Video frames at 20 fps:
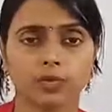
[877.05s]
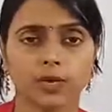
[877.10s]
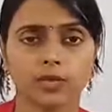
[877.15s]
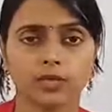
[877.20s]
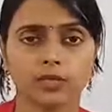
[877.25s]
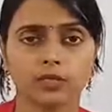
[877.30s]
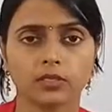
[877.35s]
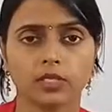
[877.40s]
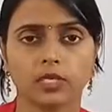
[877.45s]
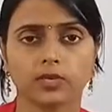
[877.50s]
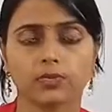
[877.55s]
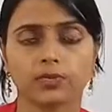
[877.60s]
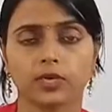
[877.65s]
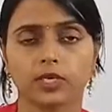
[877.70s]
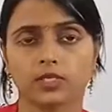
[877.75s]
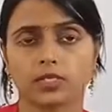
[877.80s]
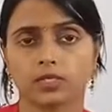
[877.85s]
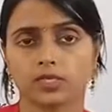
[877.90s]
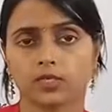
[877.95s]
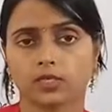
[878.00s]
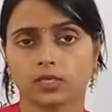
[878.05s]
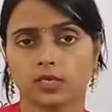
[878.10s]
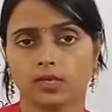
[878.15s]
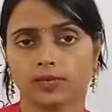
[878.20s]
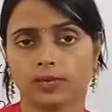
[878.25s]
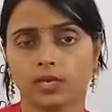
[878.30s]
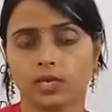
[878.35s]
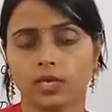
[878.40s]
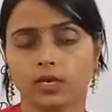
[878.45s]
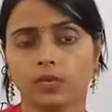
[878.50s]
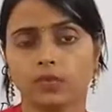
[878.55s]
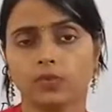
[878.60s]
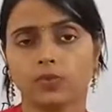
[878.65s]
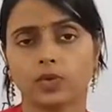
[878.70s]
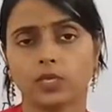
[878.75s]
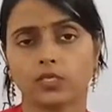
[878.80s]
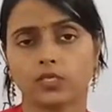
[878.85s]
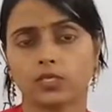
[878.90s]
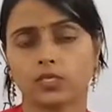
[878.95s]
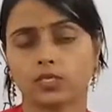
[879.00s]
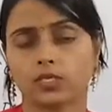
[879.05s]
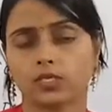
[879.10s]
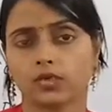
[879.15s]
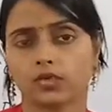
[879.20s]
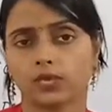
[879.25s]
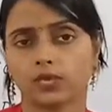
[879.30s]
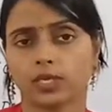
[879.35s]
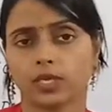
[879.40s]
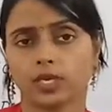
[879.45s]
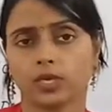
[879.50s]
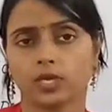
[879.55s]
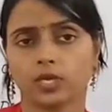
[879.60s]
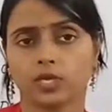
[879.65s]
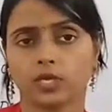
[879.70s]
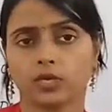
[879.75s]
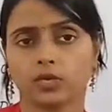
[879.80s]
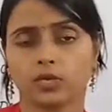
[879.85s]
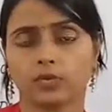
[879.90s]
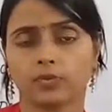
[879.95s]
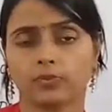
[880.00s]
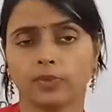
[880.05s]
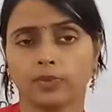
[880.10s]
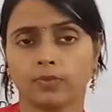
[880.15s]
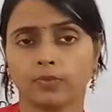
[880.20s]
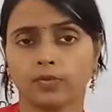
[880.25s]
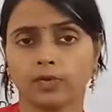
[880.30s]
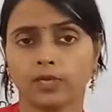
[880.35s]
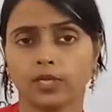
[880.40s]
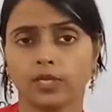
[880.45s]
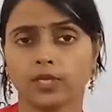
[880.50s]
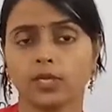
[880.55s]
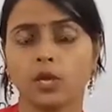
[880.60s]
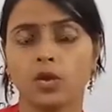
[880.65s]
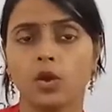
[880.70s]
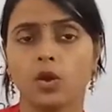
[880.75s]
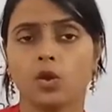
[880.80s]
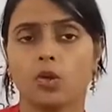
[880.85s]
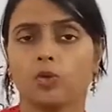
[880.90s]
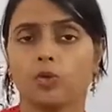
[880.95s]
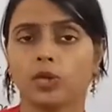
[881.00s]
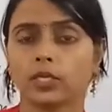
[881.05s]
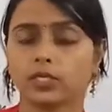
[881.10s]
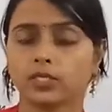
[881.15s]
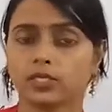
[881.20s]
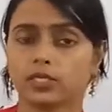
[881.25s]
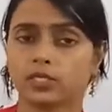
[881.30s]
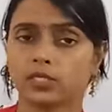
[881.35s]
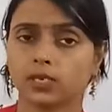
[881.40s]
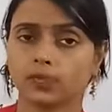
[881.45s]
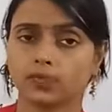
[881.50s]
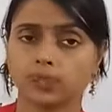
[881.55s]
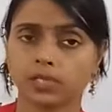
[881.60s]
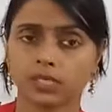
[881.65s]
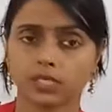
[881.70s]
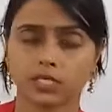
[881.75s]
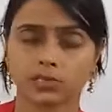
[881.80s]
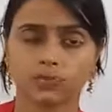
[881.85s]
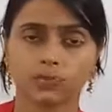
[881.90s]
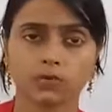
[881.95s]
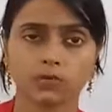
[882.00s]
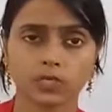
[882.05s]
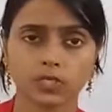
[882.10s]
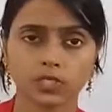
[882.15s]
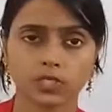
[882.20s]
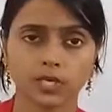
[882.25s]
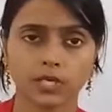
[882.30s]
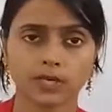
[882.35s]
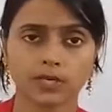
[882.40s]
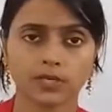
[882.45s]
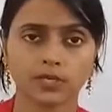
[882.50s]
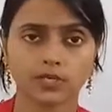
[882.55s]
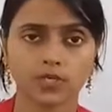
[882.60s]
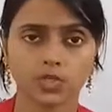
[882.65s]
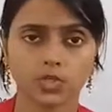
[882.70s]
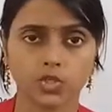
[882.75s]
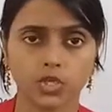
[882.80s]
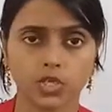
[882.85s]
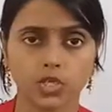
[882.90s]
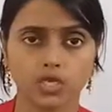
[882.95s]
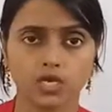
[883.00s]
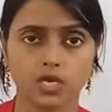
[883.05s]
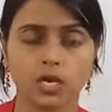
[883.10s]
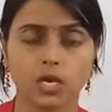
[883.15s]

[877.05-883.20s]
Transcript: Parker that why she is living here, why she is not taking any other people in, why she is having a sports car in her shed,